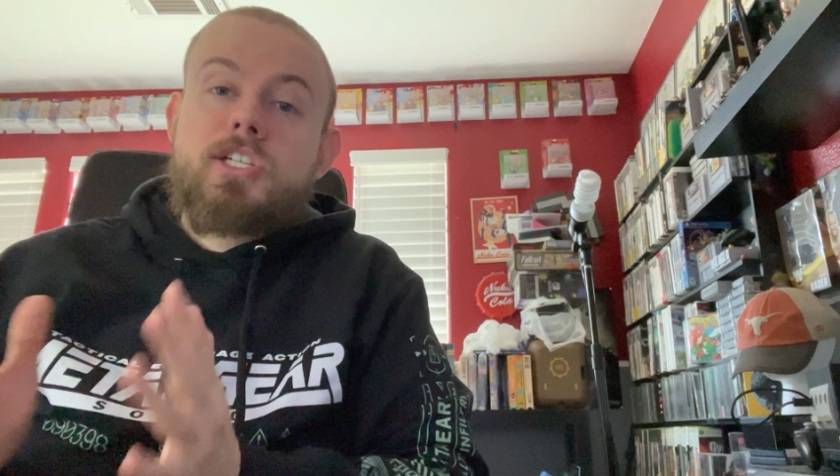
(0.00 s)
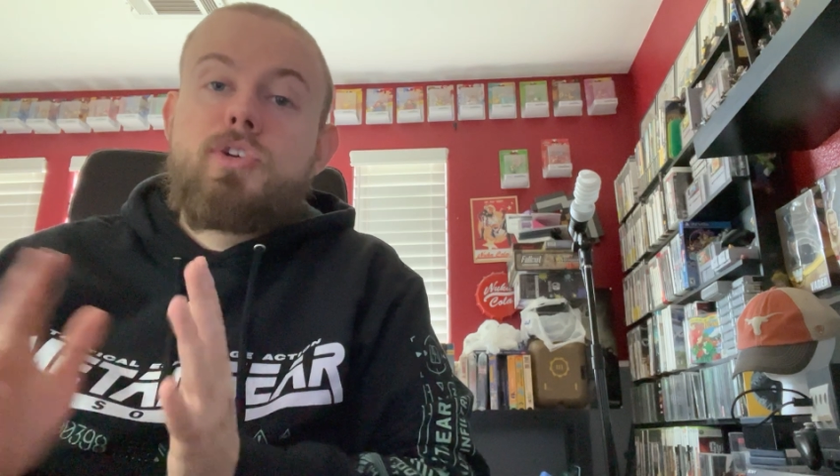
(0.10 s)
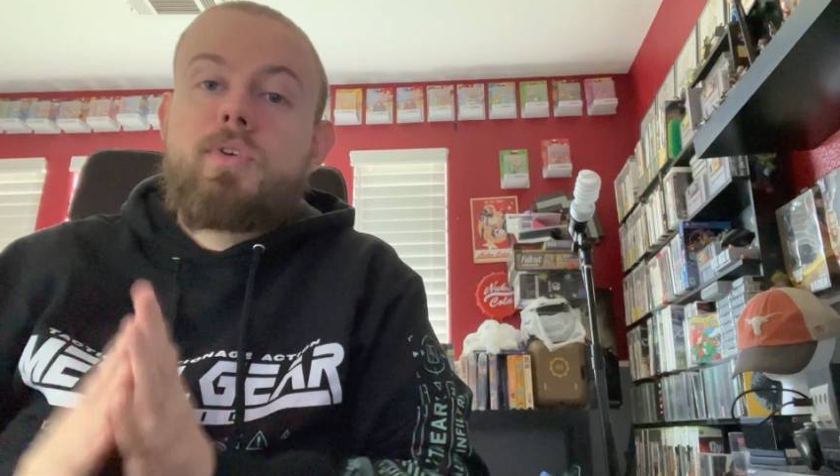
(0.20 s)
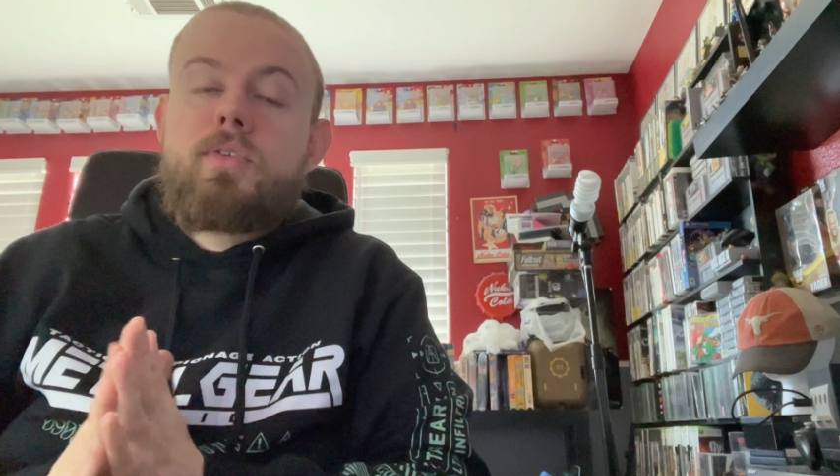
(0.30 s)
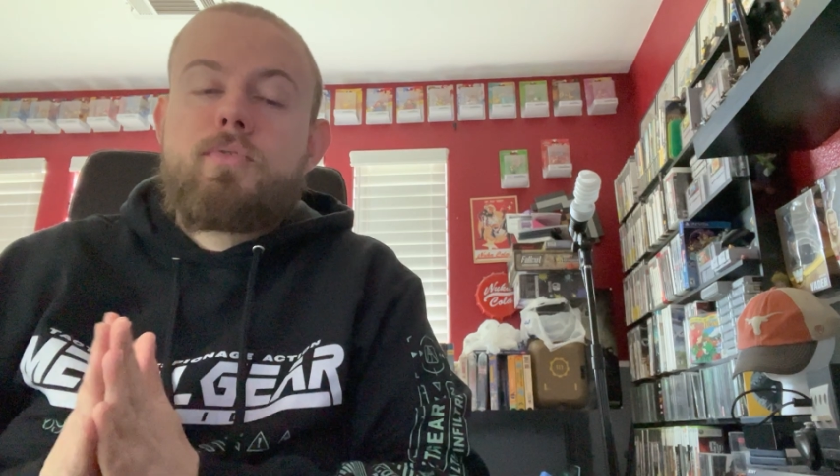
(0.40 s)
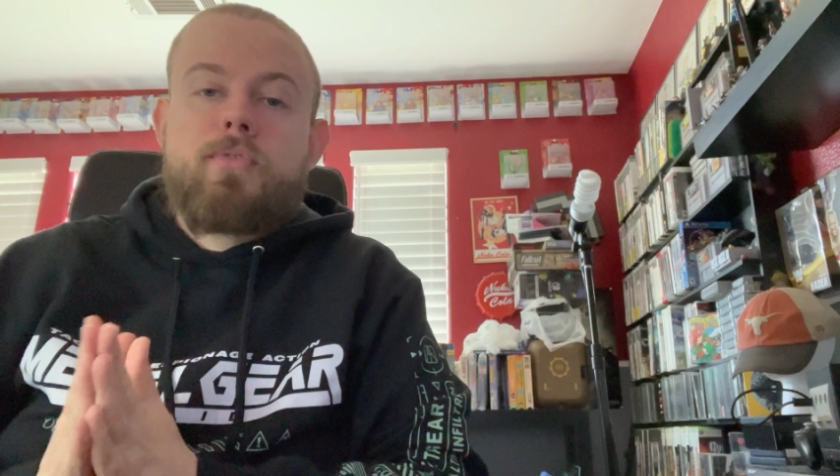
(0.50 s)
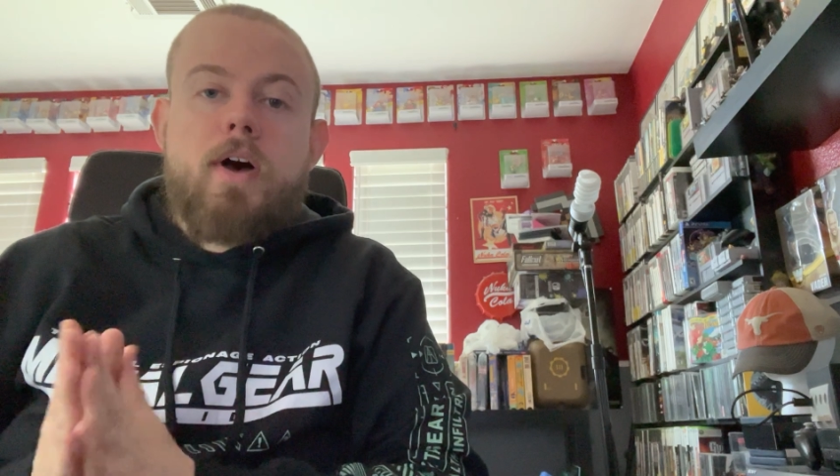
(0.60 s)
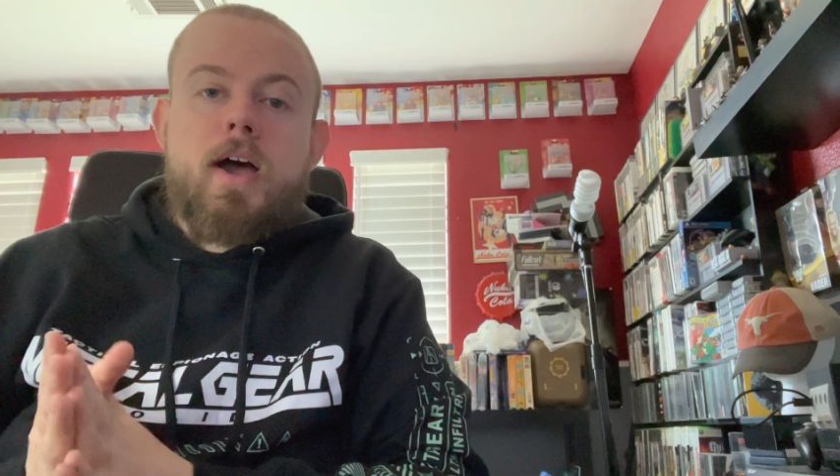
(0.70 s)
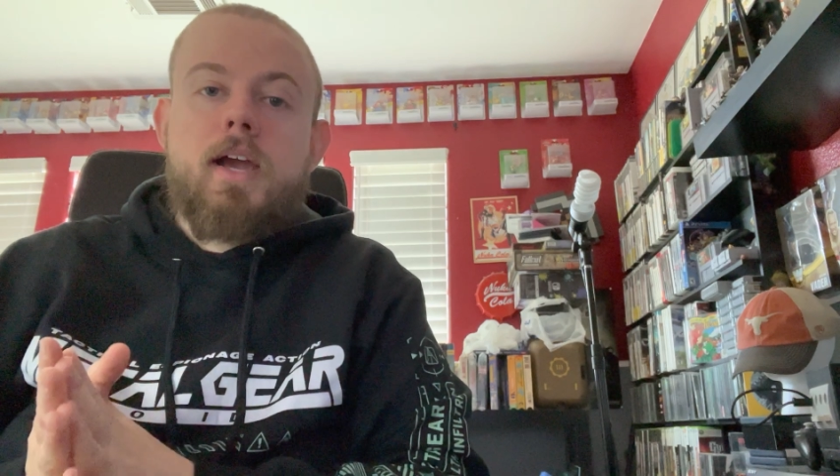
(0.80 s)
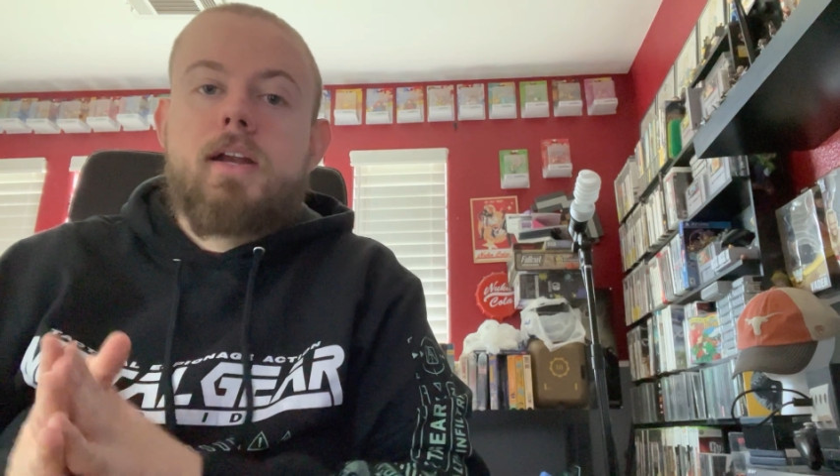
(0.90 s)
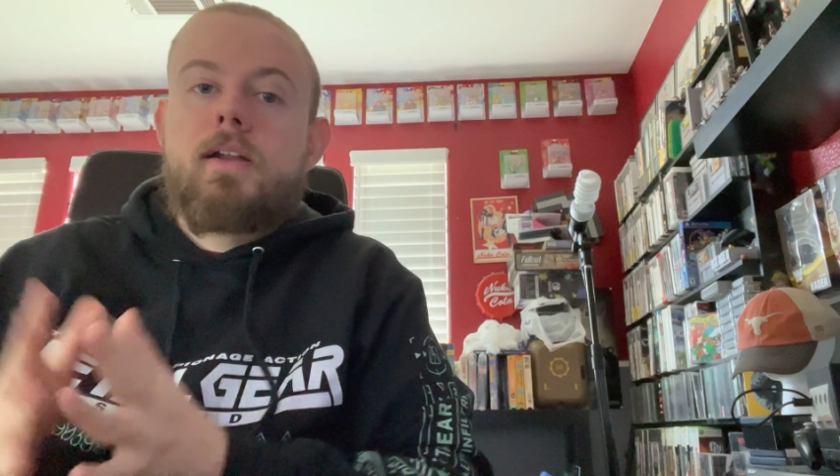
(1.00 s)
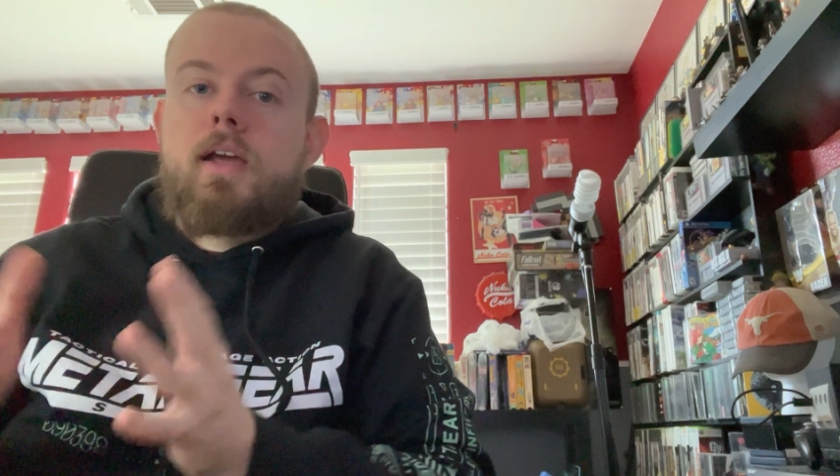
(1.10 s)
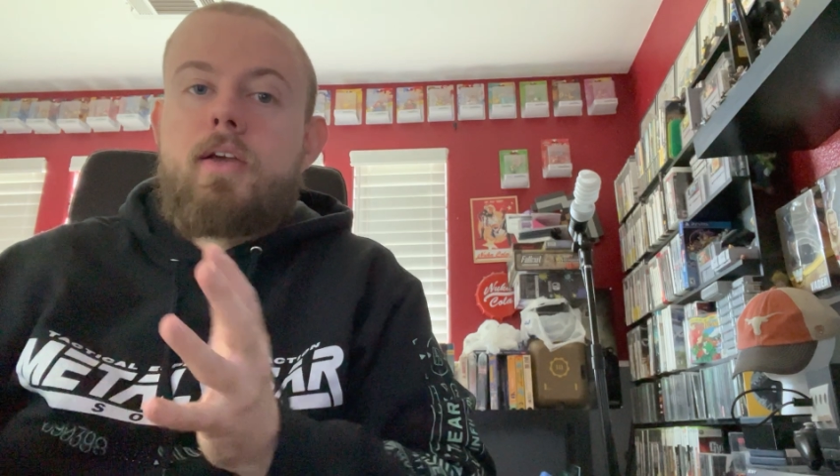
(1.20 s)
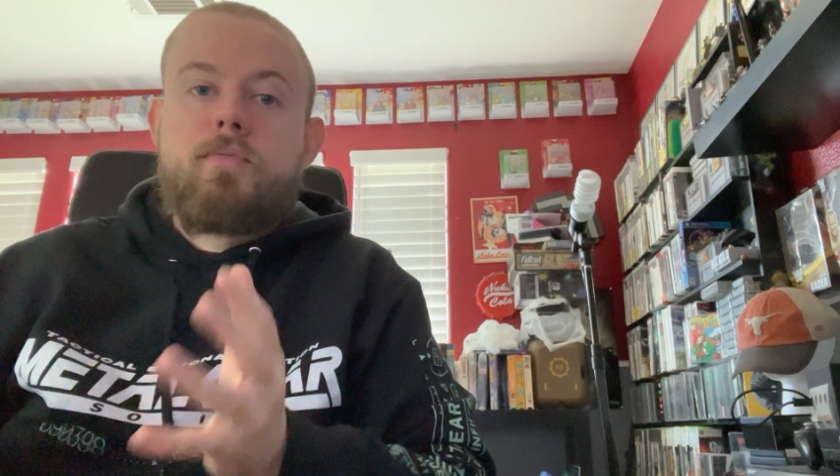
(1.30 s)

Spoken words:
you can find a